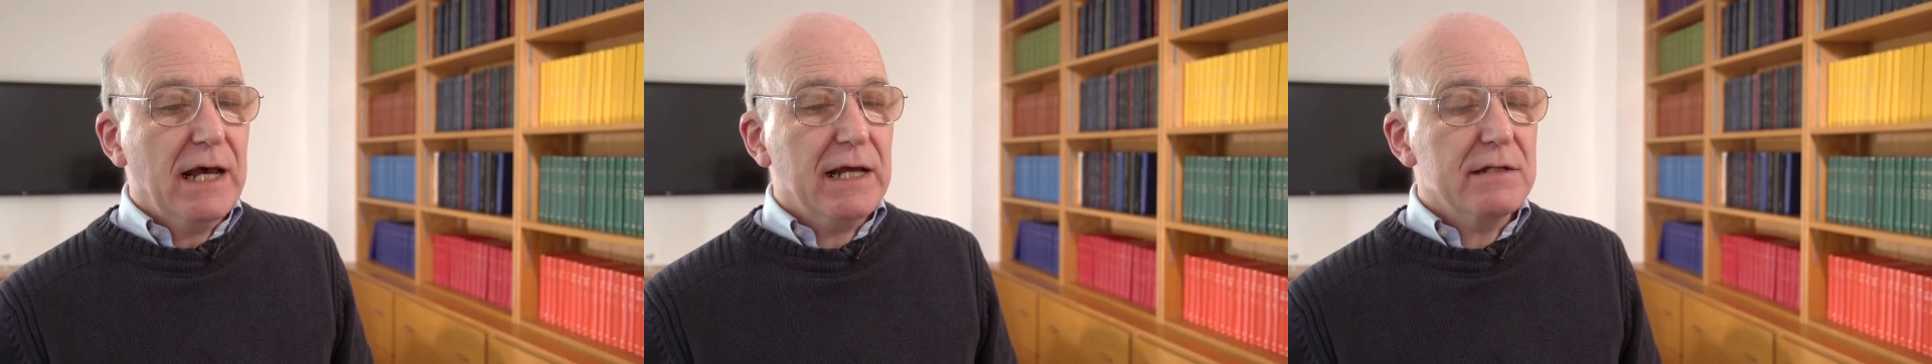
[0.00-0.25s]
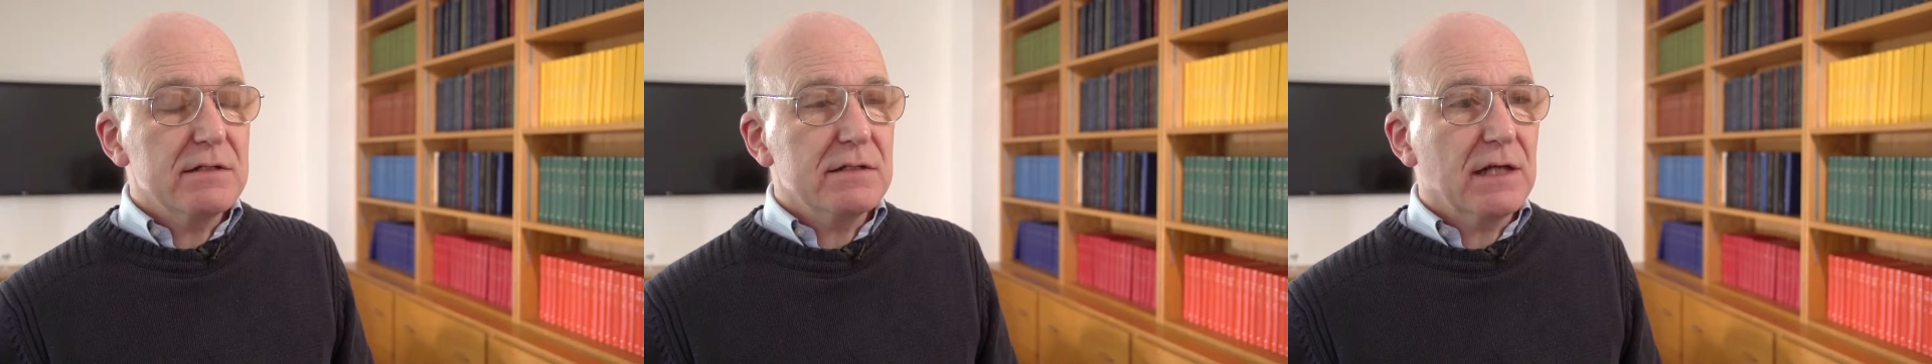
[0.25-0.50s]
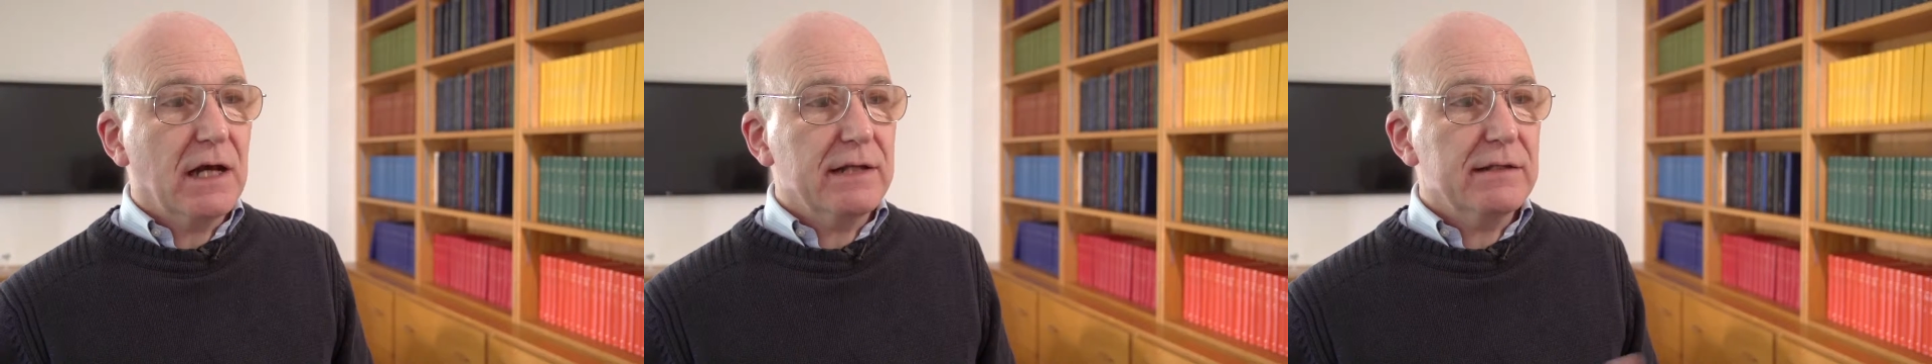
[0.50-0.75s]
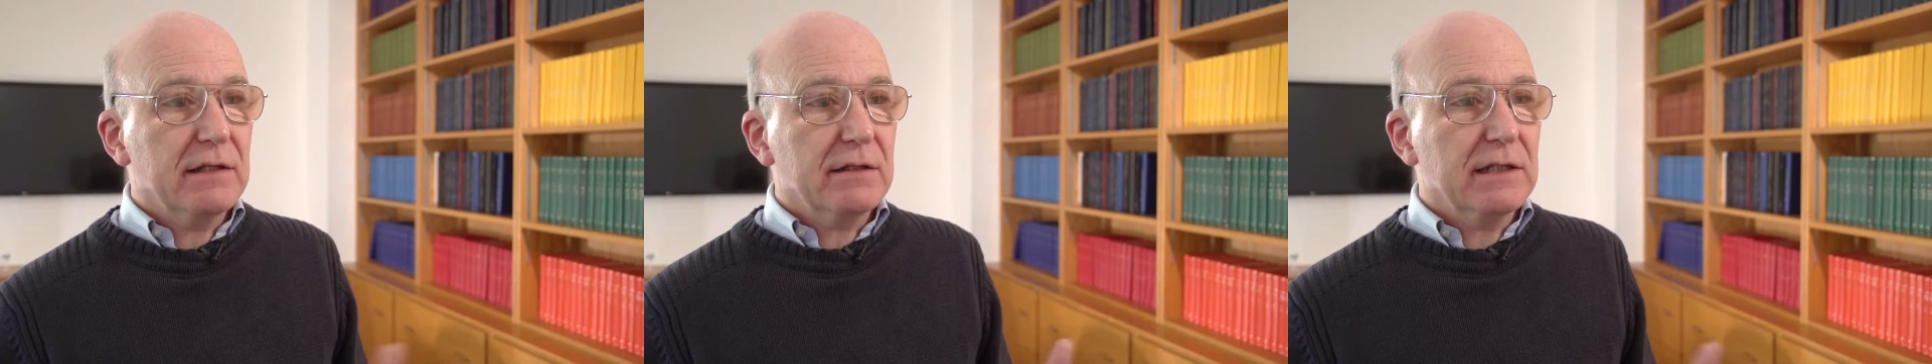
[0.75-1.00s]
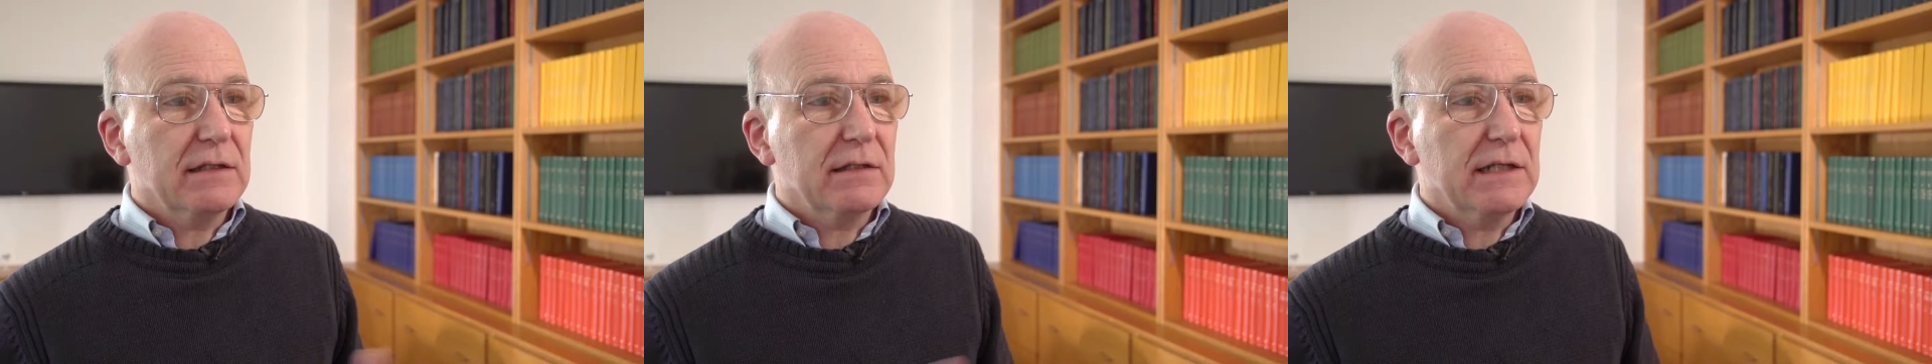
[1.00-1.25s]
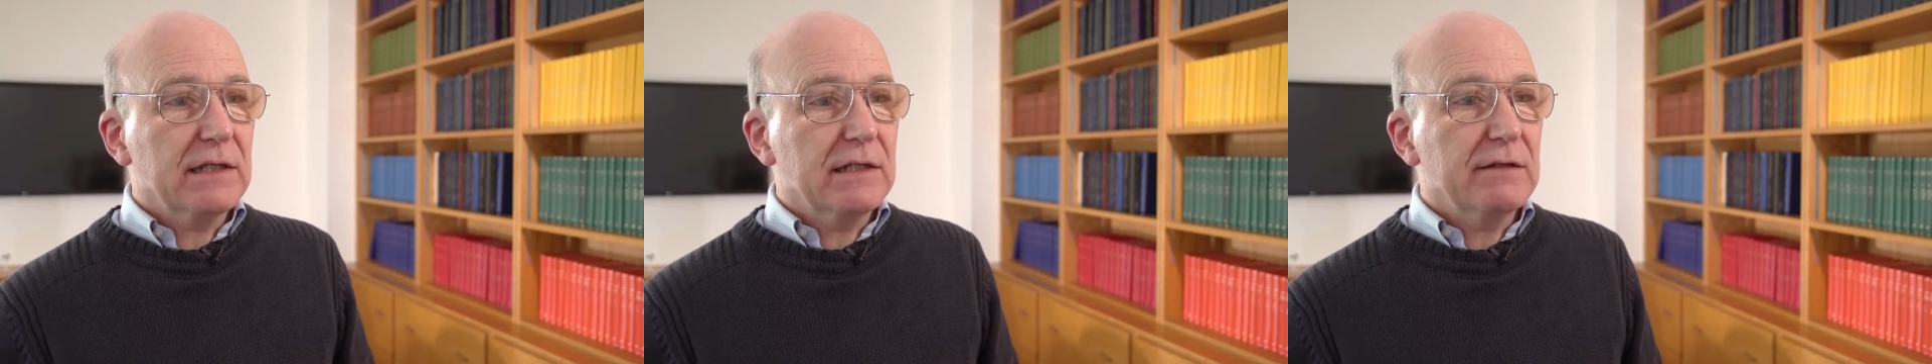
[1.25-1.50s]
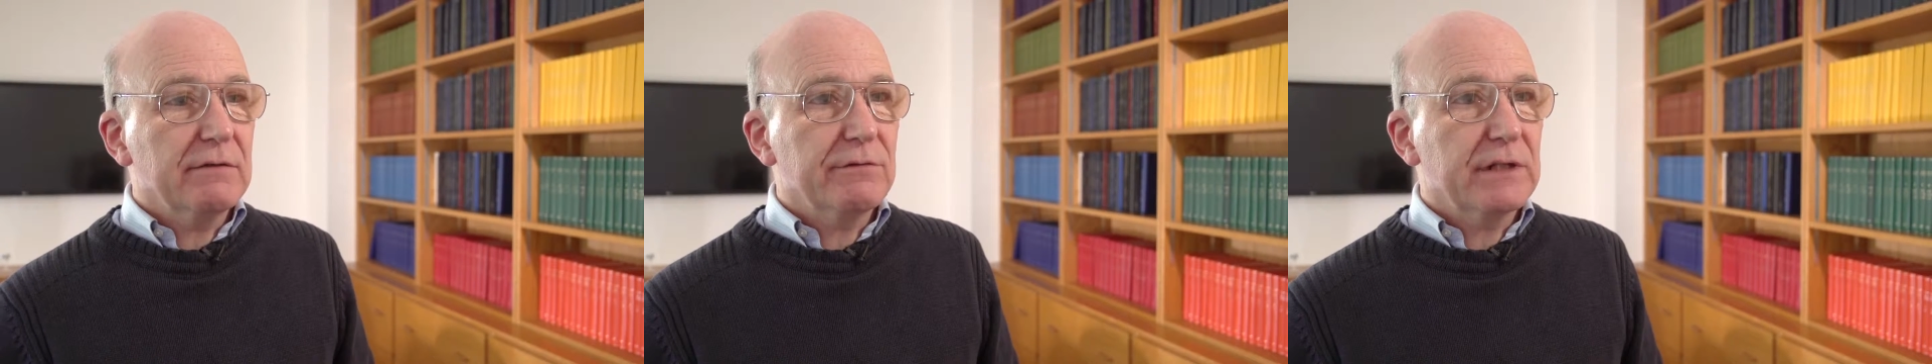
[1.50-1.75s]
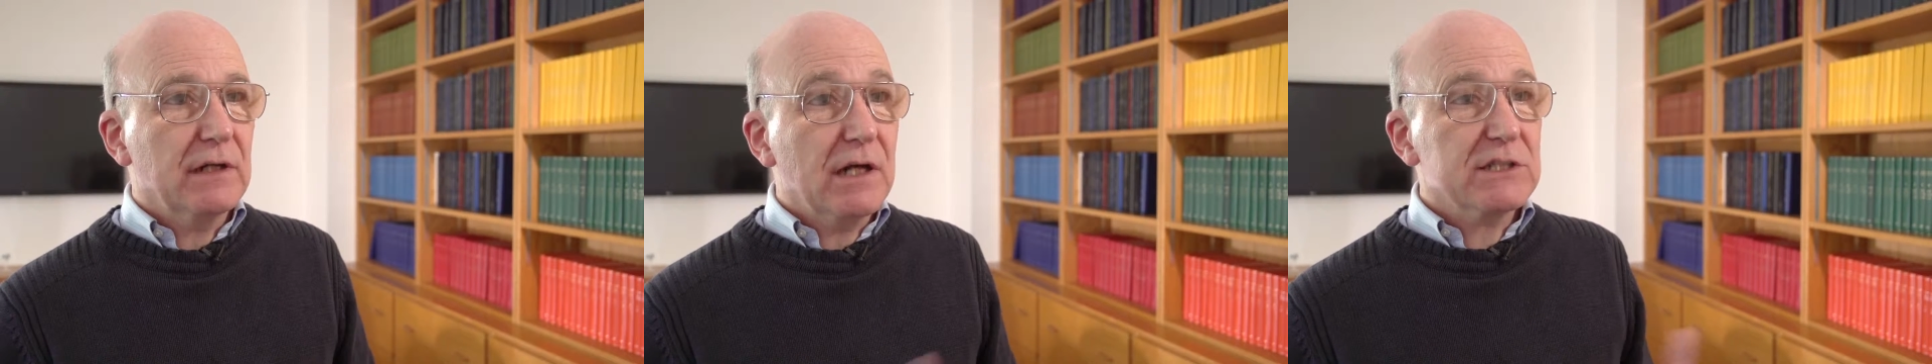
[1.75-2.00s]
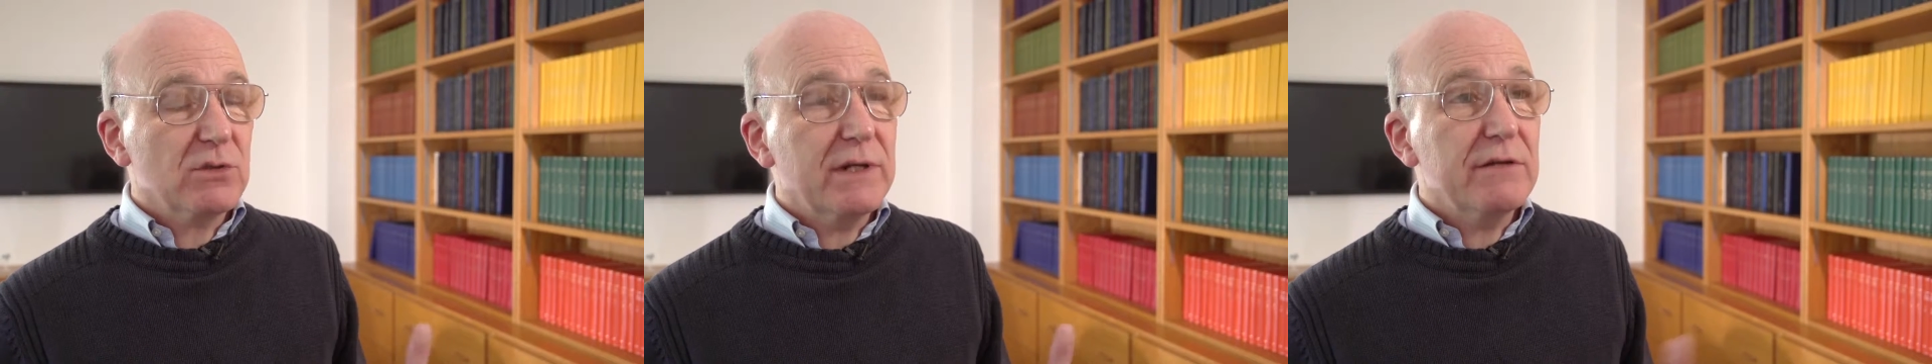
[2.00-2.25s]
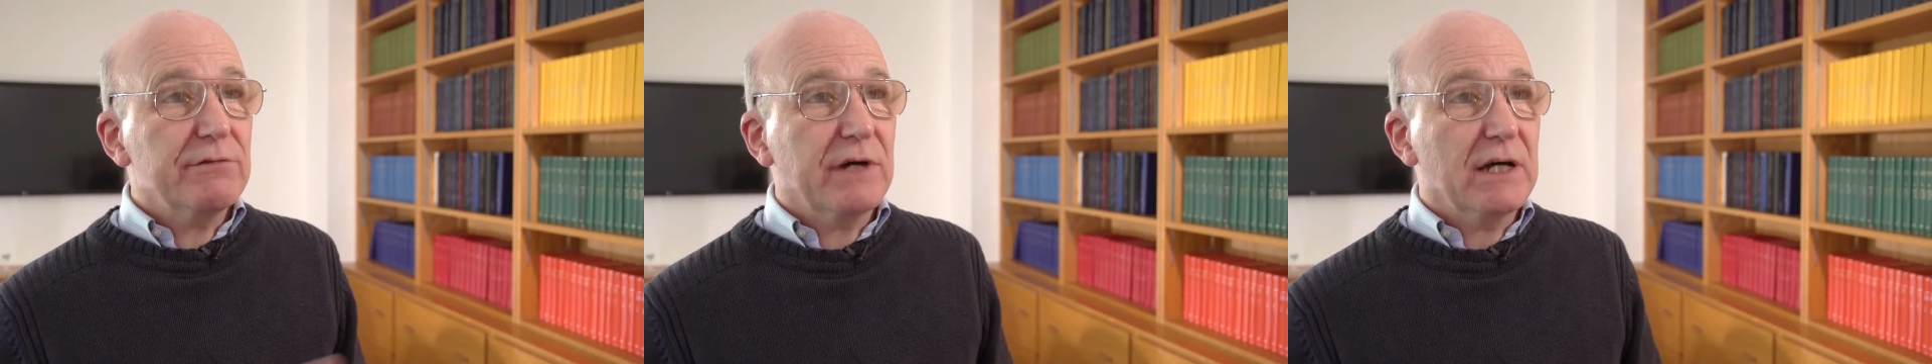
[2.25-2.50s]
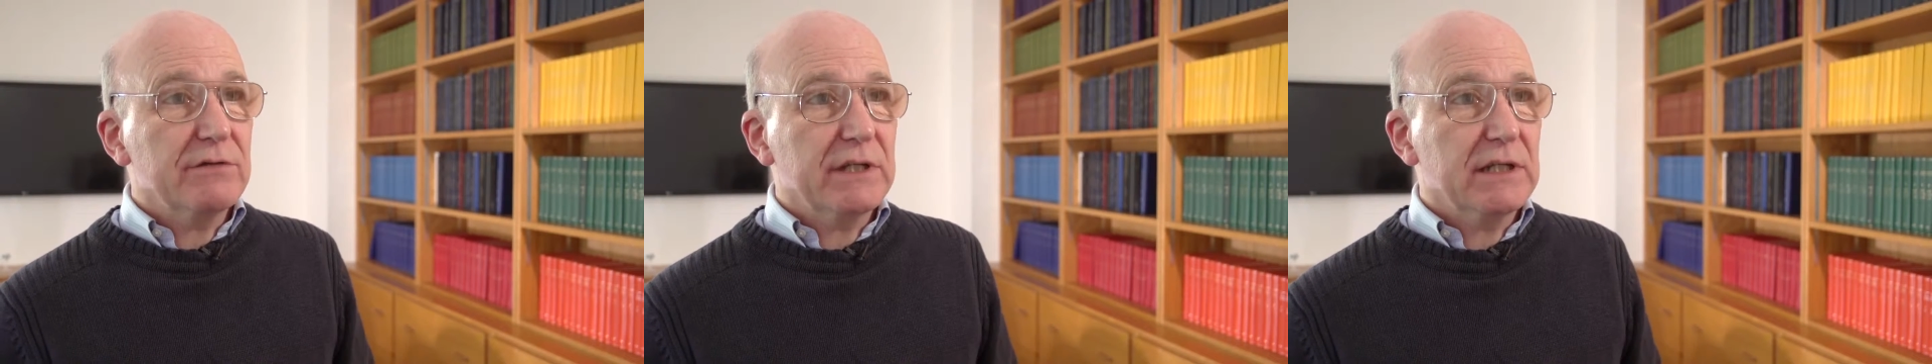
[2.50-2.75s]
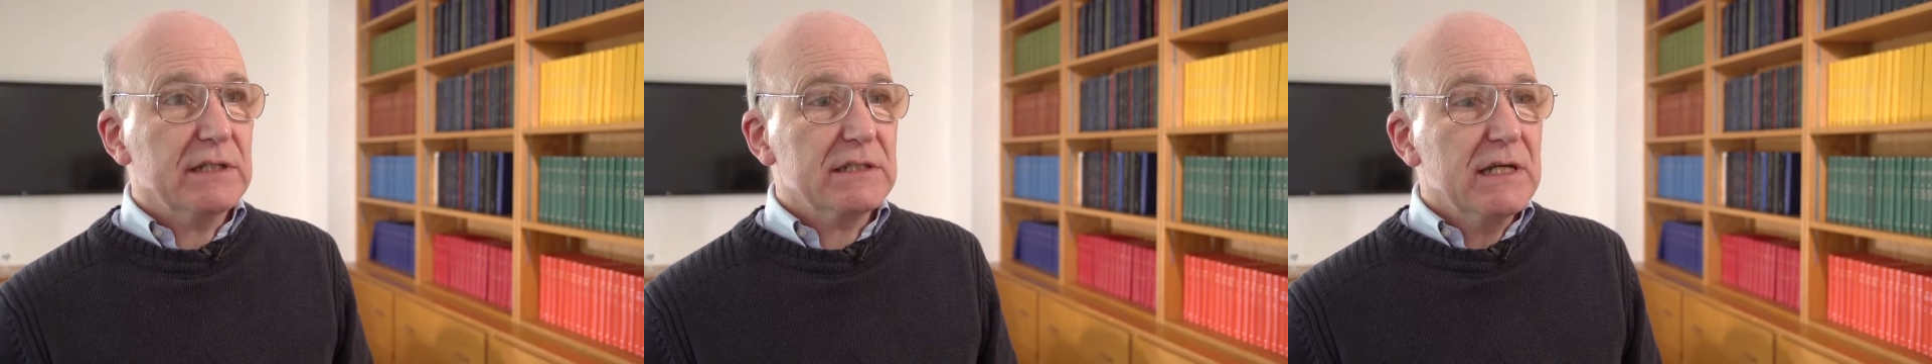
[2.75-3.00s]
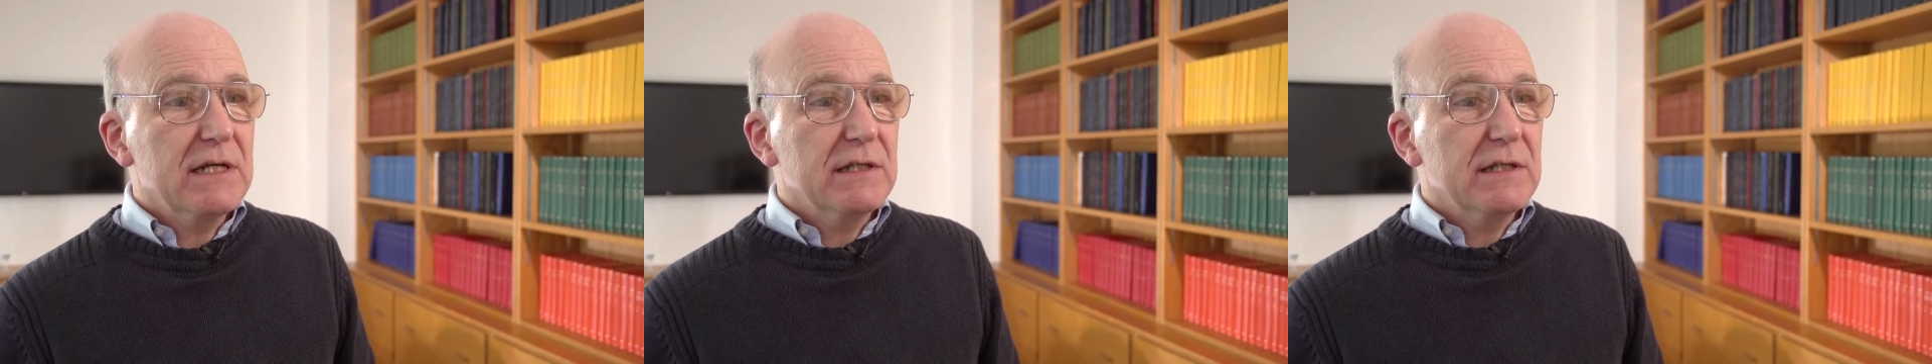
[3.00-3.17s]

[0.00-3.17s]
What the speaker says: And I think that for the last 25 years,